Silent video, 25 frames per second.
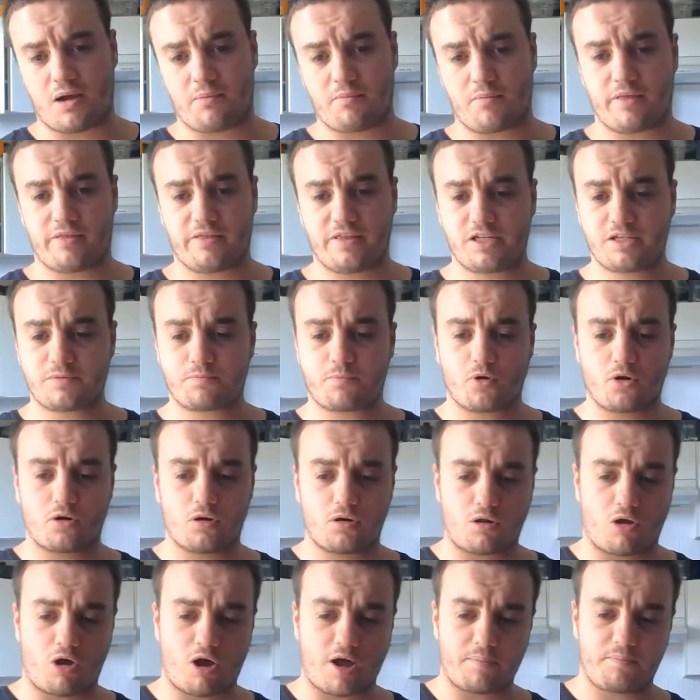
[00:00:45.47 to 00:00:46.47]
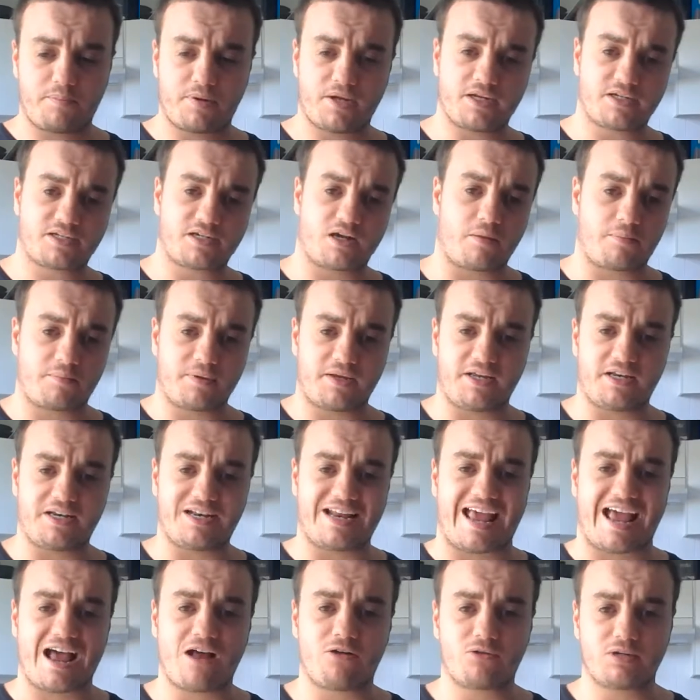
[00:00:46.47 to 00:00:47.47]
This bottle I picked up in
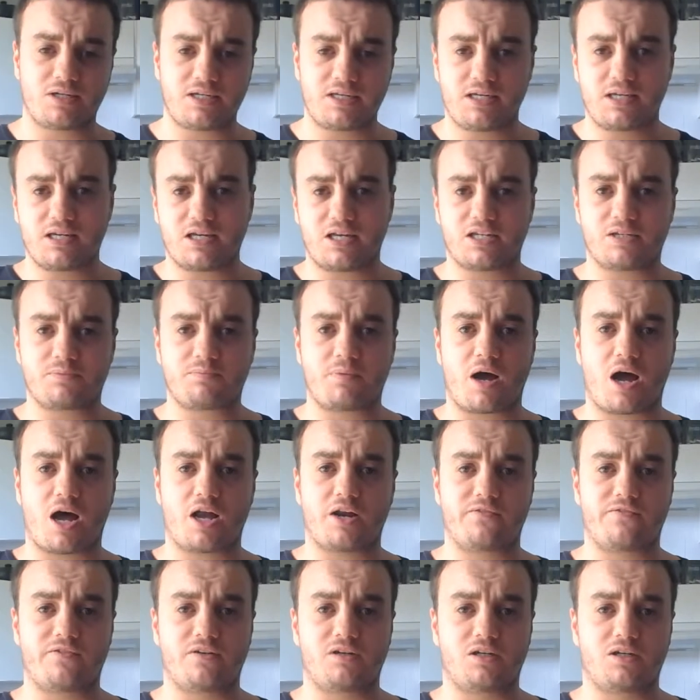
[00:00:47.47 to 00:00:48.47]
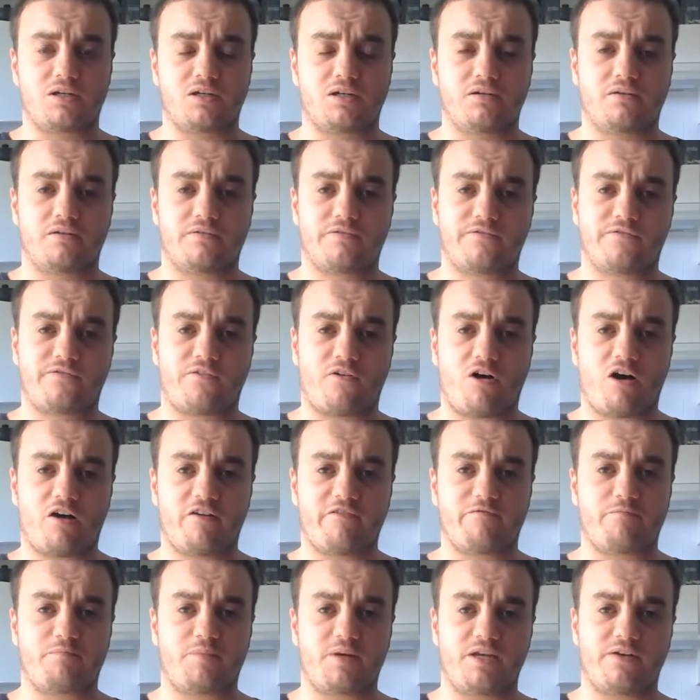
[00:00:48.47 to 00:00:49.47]
Aldi as part of a
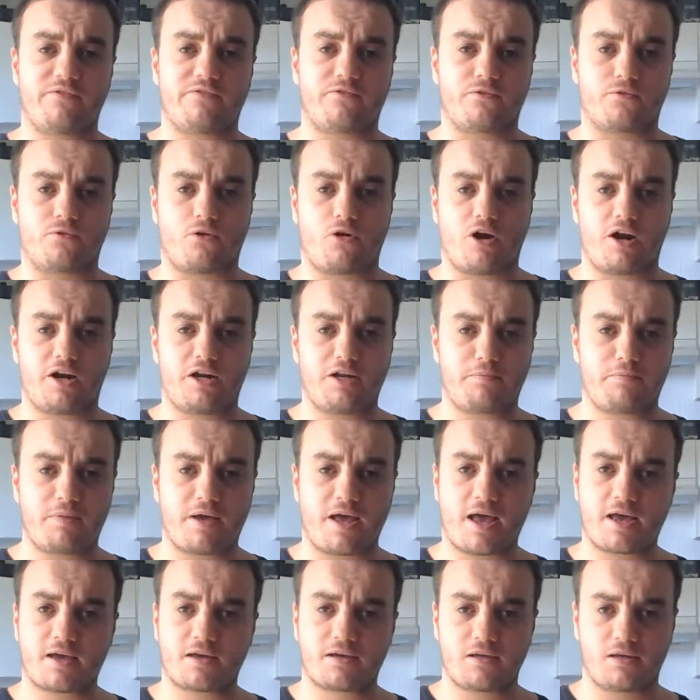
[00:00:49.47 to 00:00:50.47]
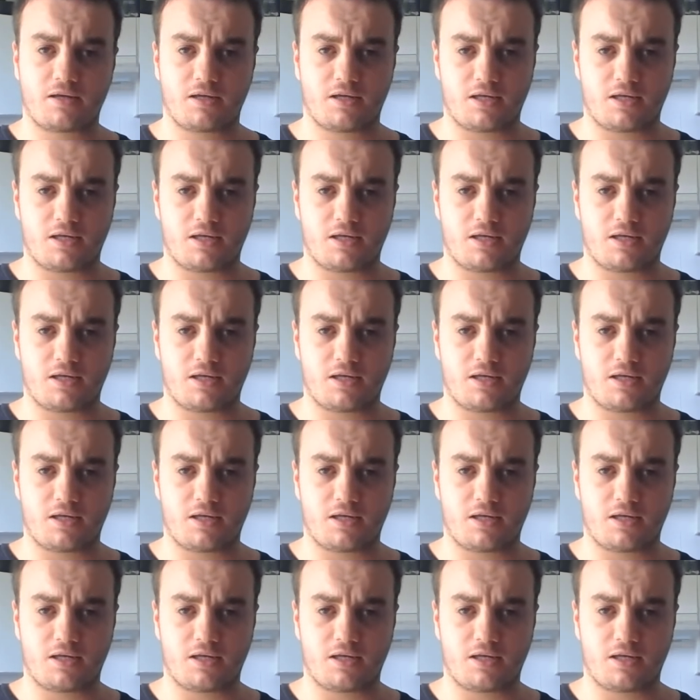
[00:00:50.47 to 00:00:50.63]
5-beer variety pack,